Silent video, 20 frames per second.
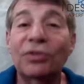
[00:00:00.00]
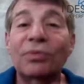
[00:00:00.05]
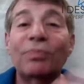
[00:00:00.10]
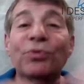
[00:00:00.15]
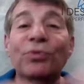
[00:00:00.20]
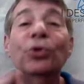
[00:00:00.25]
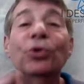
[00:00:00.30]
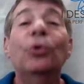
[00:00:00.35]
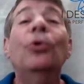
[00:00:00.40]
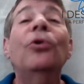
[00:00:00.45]

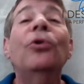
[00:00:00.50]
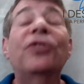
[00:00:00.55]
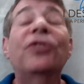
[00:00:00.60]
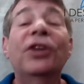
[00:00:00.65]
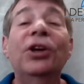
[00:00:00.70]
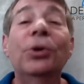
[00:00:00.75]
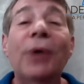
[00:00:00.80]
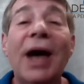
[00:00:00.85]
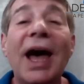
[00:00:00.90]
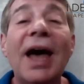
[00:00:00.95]
tools
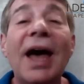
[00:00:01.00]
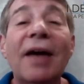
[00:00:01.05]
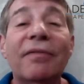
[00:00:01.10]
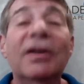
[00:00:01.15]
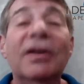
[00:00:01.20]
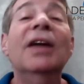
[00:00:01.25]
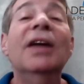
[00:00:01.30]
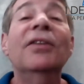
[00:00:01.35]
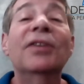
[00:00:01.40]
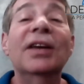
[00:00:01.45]
do you have
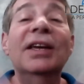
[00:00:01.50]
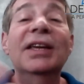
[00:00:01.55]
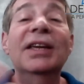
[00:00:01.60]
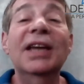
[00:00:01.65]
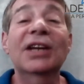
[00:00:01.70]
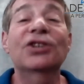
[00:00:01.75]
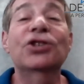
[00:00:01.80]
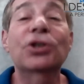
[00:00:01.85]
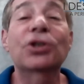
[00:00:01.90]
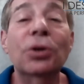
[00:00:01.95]
to
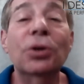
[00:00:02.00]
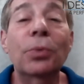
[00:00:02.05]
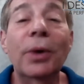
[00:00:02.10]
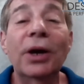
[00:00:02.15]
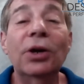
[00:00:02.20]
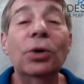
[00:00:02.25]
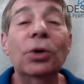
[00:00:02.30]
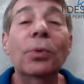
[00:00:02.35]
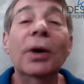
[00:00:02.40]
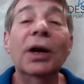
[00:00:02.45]
get you to
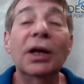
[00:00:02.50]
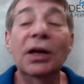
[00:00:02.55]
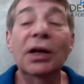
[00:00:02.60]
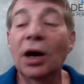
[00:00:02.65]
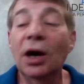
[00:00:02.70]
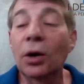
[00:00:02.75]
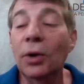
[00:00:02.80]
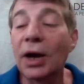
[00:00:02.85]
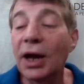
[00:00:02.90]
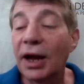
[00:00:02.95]
where you want to
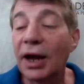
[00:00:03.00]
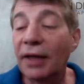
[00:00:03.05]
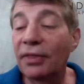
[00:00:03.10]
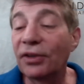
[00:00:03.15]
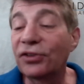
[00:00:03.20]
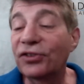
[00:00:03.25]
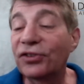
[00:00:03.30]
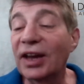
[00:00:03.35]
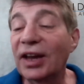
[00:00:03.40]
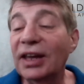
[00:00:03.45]
go? And
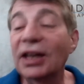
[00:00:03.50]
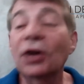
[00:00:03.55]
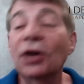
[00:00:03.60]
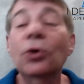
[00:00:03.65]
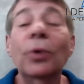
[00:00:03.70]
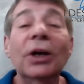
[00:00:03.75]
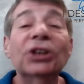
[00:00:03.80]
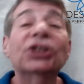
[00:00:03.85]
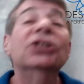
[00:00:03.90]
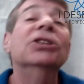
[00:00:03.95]
the second
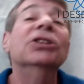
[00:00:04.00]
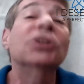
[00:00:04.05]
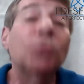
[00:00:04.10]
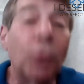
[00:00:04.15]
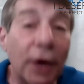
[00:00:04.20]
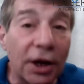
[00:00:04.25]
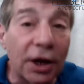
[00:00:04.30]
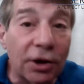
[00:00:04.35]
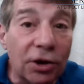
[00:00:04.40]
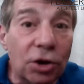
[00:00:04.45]
question is,
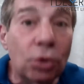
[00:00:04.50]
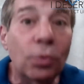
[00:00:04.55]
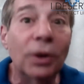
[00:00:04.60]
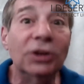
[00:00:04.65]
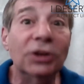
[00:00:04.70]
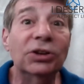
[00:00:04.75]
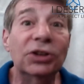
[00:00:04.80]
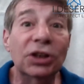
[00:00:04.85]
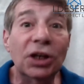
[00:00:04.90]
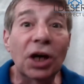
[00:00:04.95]
where do you
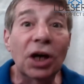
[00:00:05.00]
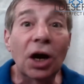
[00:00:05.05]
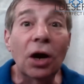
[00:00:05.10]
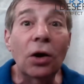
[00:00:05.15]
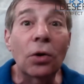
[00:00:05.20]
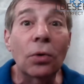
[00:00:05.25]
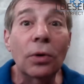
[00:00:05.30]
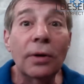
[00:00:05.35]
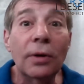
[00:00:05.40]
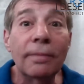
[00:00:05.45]
want to
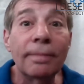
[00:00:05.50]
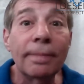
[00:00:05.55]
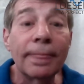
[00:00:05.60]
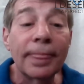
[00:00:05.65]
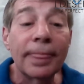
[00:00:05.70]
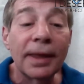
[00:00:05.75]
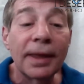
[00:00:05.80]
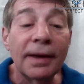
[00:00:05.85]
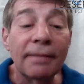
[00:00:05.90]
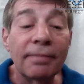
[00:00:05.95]
go?
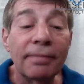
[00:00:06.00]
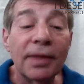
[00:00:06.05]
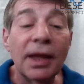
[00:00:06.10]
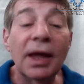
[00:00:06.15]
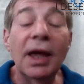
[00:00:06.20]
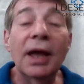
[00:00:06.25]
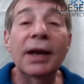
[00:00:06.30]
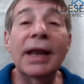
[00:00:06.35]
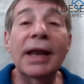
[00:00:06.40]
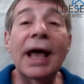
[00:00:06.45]

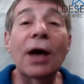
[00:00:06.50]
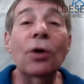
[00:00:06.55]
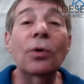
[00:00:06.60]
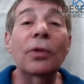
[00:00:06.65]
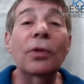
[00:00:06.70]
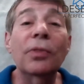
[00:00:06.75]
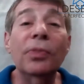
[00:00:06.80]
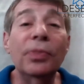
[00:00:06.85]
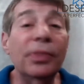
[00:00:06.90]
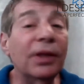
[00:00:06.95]

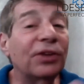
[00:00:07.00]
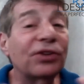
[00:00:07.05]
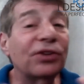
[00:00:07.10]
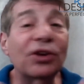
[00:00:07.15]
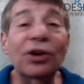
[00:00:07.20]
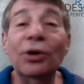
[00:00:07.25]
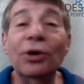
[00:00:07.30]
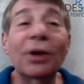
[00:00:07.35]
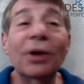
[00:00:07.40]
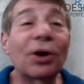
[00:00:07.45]
Now, it's
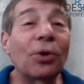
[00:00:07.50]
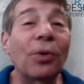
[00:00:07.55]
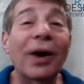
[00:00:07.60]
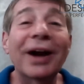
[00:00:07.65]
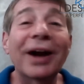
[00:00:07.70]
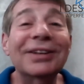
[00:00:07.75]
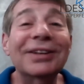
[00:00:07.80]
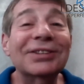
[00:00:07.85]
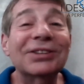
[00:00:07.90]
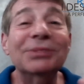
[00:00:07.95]
going to
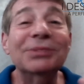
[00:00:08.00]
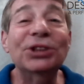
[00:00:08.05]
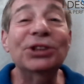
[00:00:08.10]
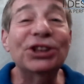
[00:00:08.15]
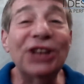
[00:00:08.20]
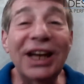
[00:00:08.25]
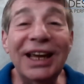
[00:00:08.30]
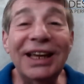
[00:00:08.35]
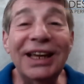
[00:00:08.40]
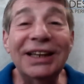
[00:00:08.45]
require some
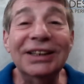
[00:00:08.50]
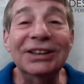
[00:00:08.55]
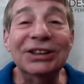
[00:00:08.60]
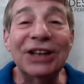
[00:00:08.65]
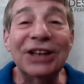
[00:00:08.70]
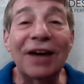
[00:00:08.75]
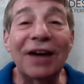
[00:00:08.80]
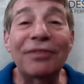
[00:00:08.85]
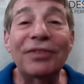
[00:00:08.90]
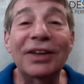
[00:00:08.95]

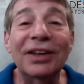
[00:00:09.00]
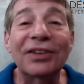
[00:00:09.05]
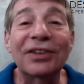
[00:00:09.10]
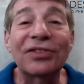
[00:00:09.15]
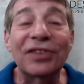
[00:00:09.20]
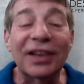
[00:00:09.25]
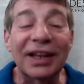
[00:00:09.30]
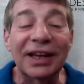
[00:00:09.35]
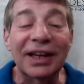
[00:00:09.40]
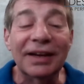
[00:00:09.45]
change,
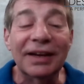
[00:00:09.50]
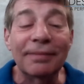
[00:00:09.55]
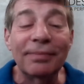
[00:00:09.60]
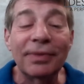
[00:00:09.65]
obviously.